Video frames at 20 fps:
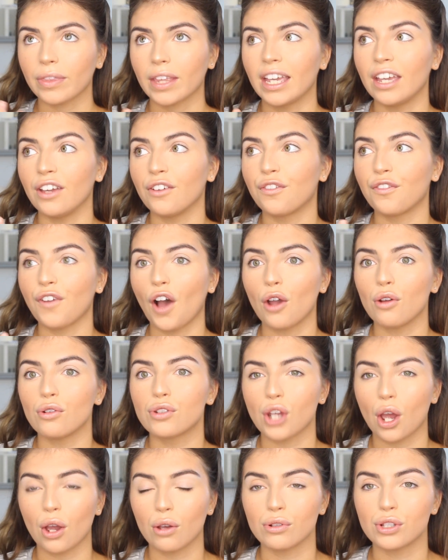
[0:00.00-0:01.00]
it
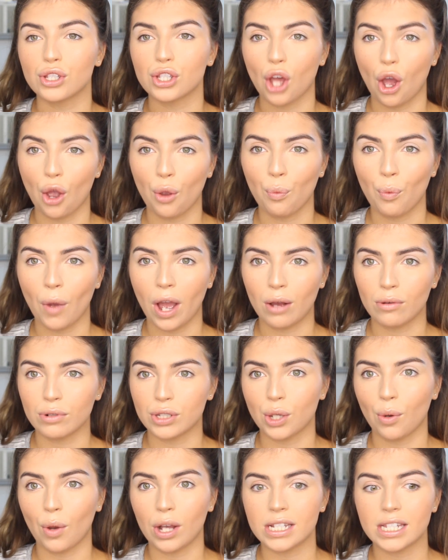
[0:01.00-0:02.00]
photos so well.
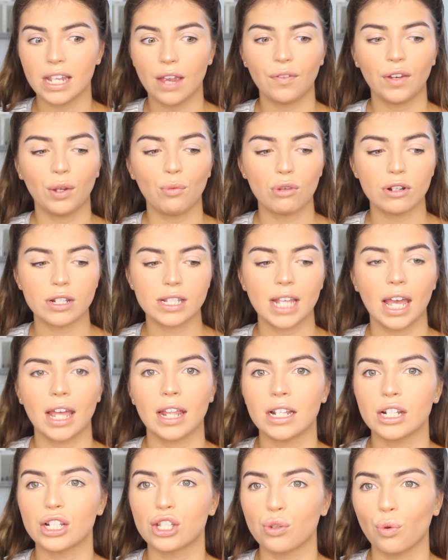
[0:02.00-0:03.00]
So I definitely wouldn't
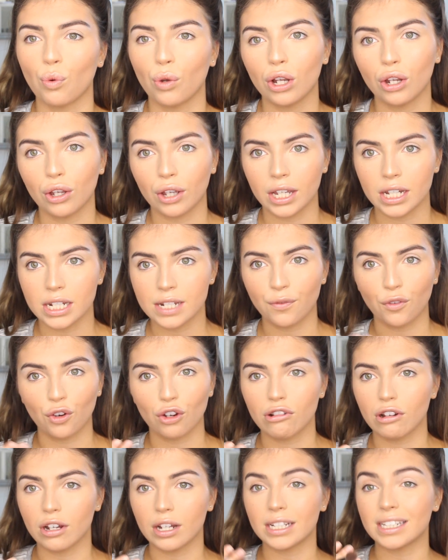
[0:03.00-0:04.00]
say this sort of look is
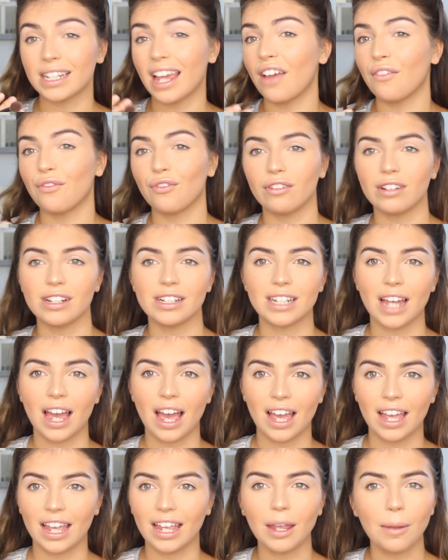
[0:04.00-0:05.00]
for an
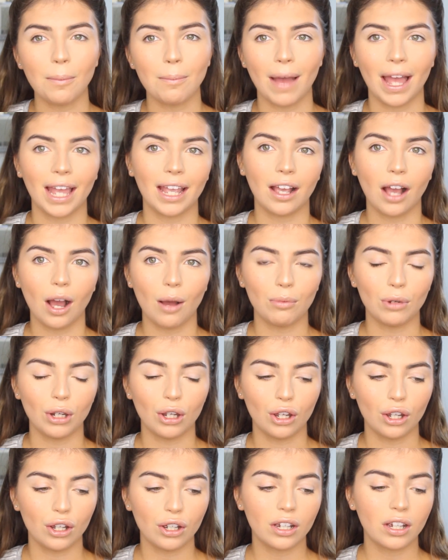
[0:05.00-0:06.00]
everyday makeup
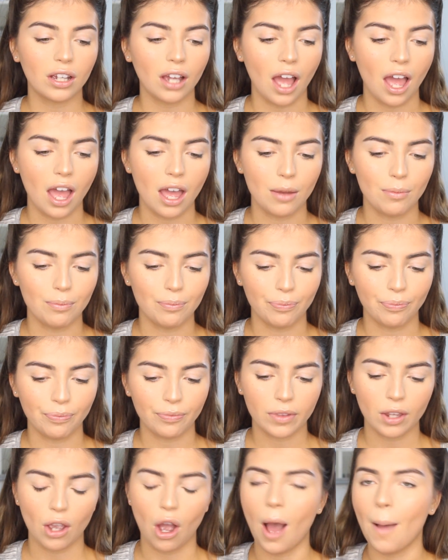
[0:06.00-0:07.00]
look.
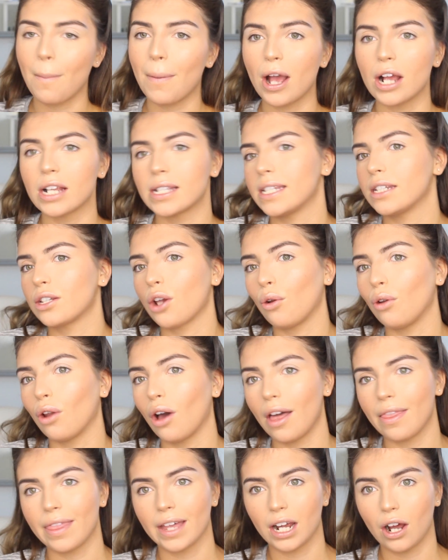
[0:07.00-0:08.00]
I personally don't
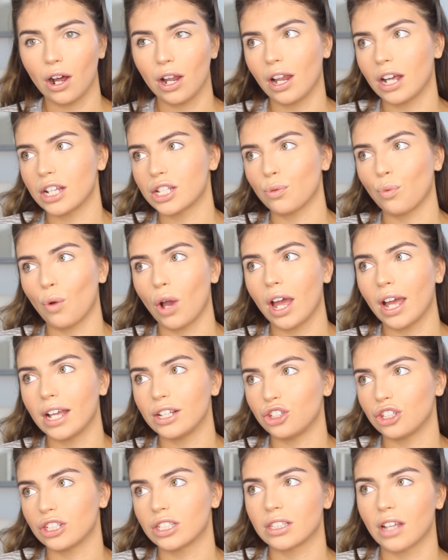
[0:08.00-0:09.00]
like that. I like to
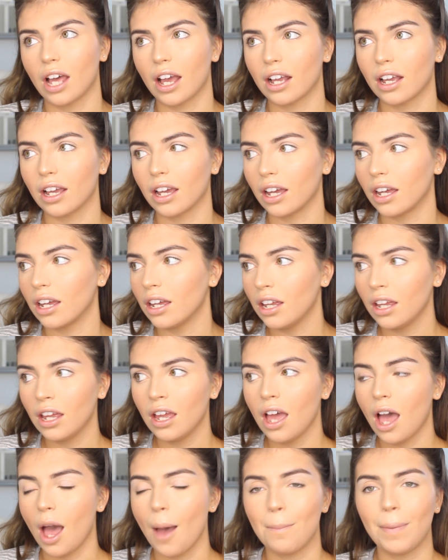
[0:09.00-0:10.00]
wear just like a
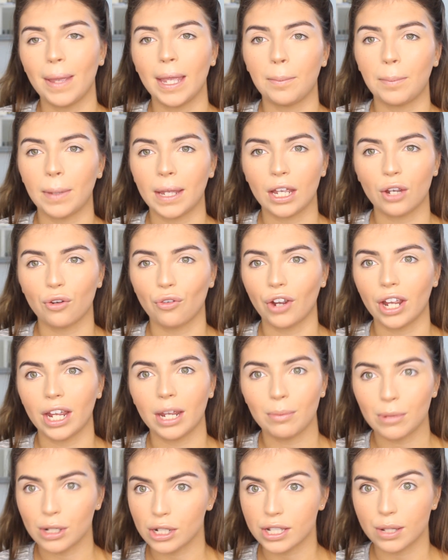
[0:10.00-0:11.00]
BB
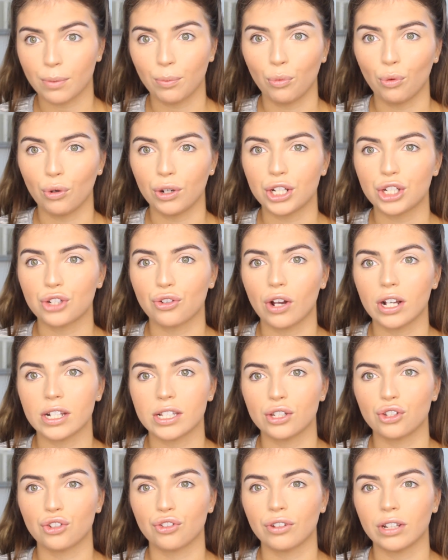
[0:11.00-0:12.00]
cream and some
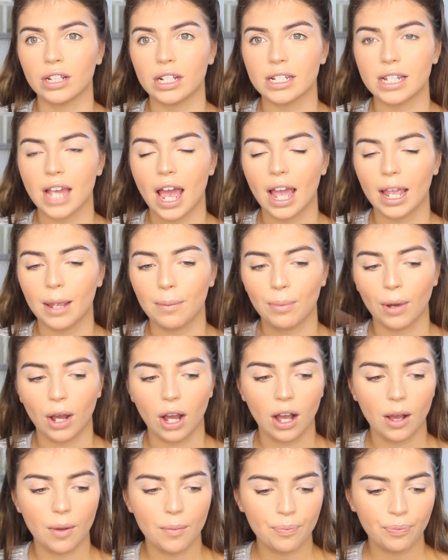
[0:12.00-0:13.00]
moisturiser during the day.
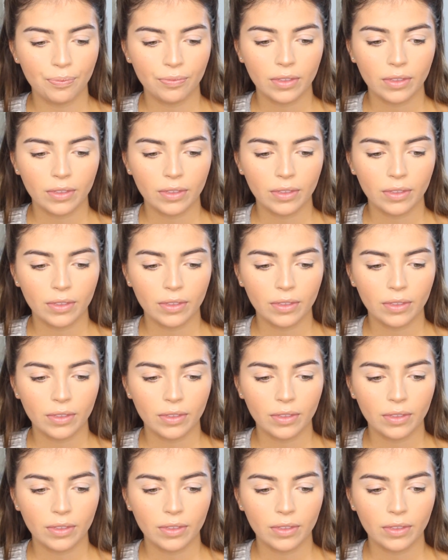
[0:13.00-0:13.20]
But